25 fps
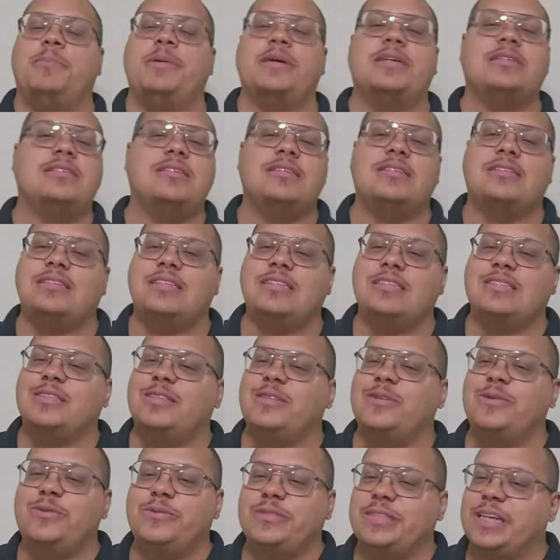
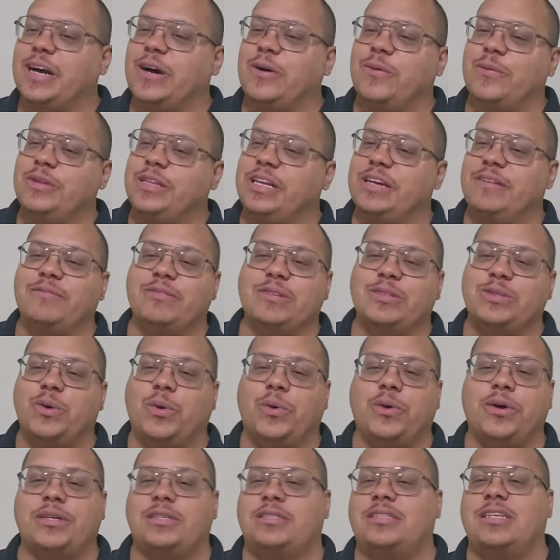Businesses lose out when
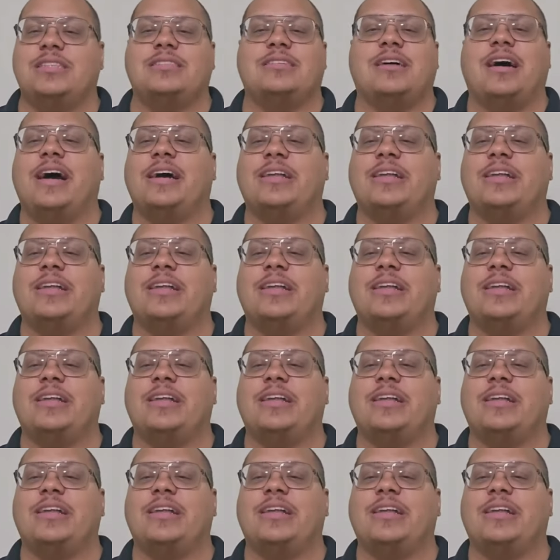inventory sits